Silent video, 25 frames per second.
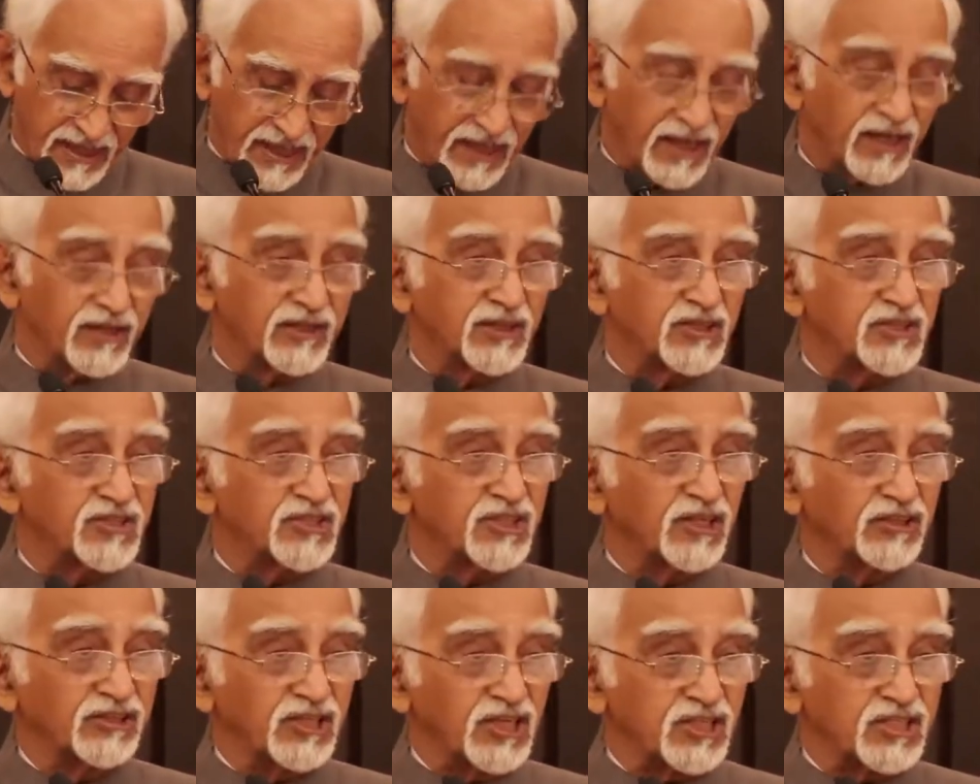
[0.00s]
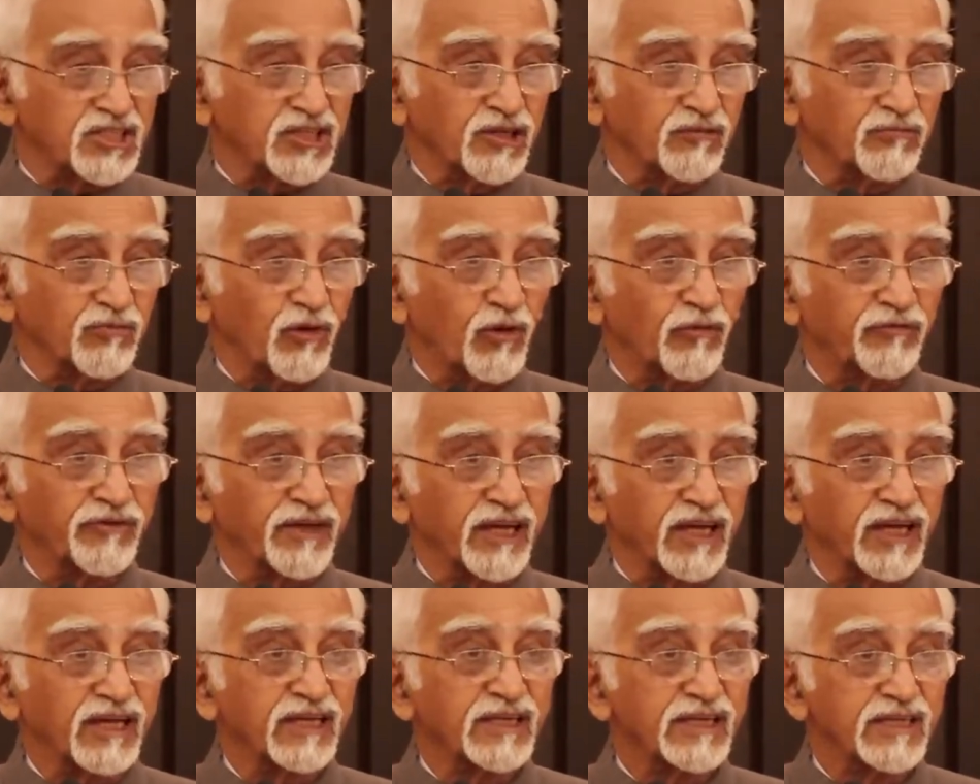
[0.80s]
It is suggestive of
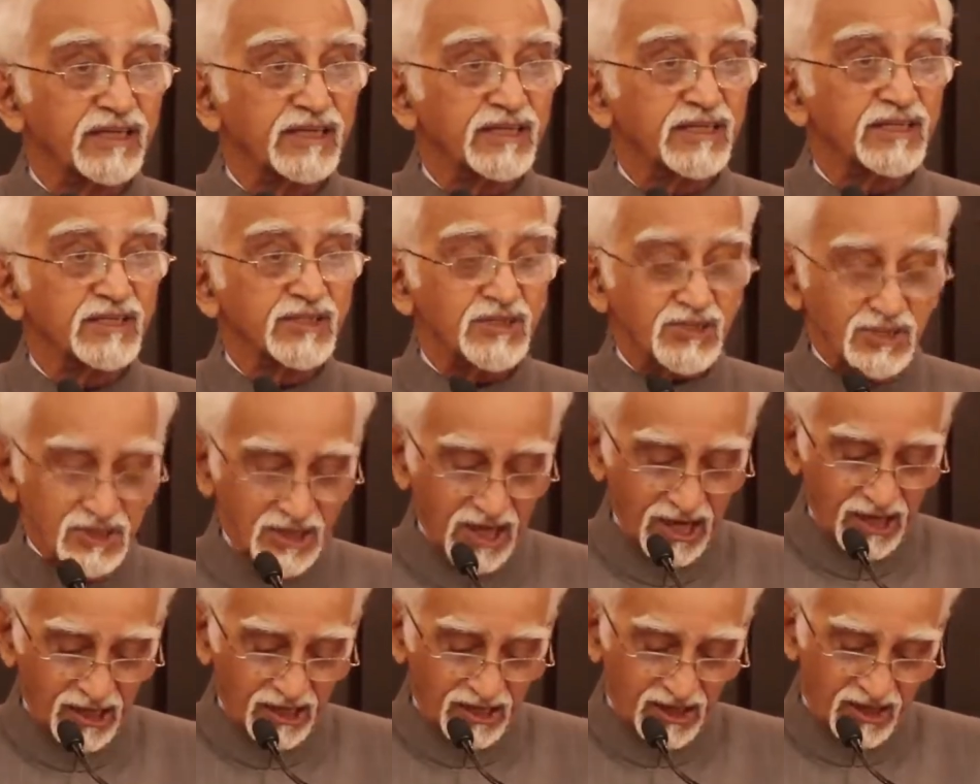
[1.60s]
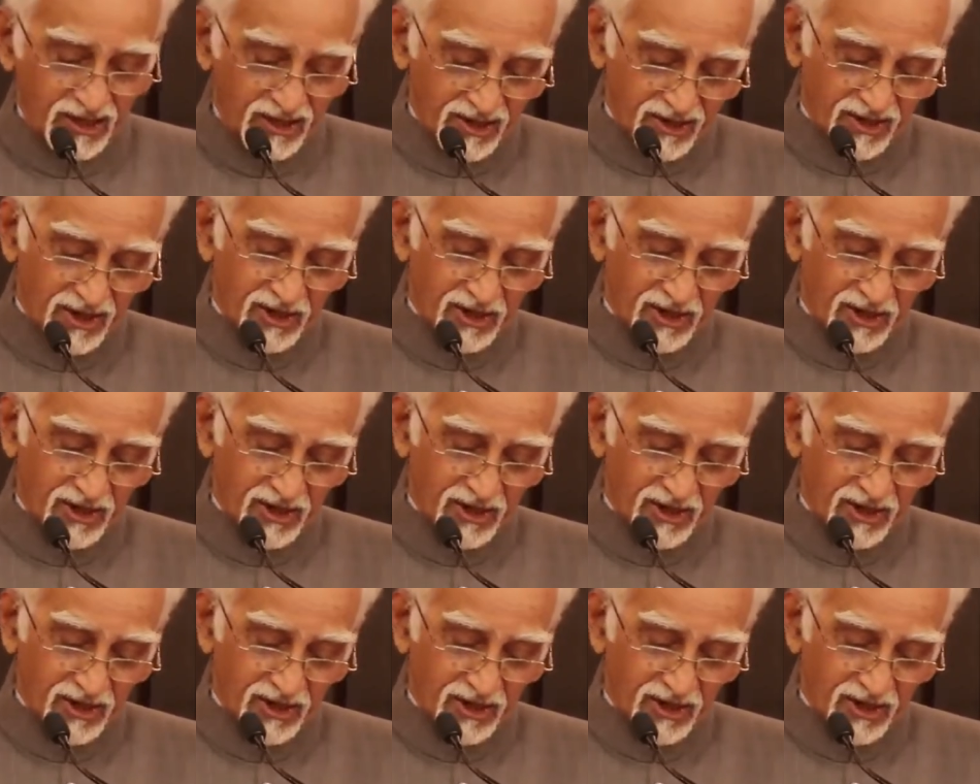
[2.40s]
a saner